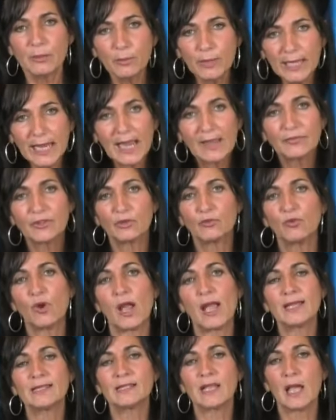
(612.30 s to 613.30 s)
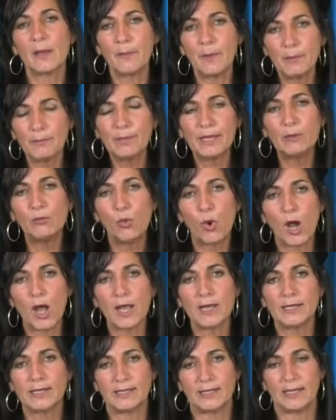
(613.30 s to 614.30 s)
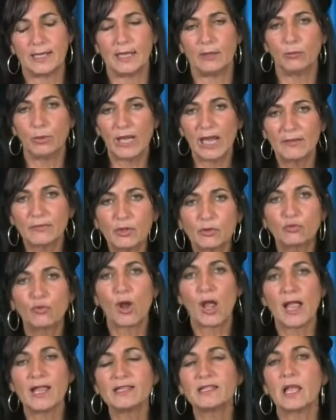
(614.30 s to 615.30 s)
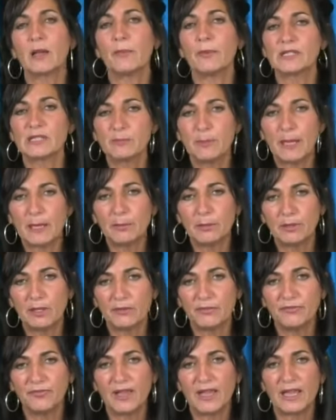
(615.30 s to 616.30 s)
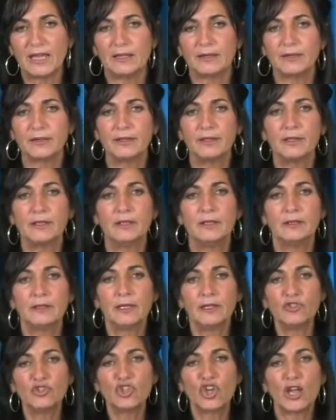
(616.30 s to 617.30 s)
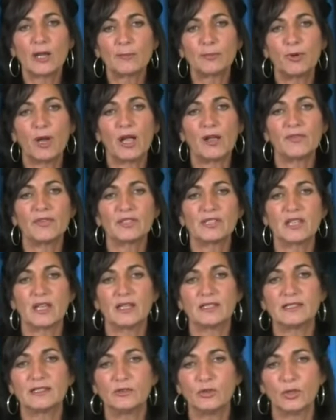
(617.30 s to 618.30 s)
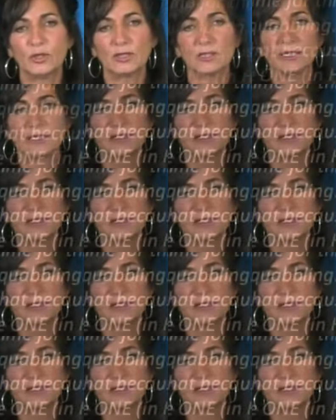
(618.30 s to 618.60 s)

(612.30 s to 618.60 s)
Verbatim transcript: See, we have to rise up and be one in him. We have to rise up as people of faith. Then Chuck prophesies in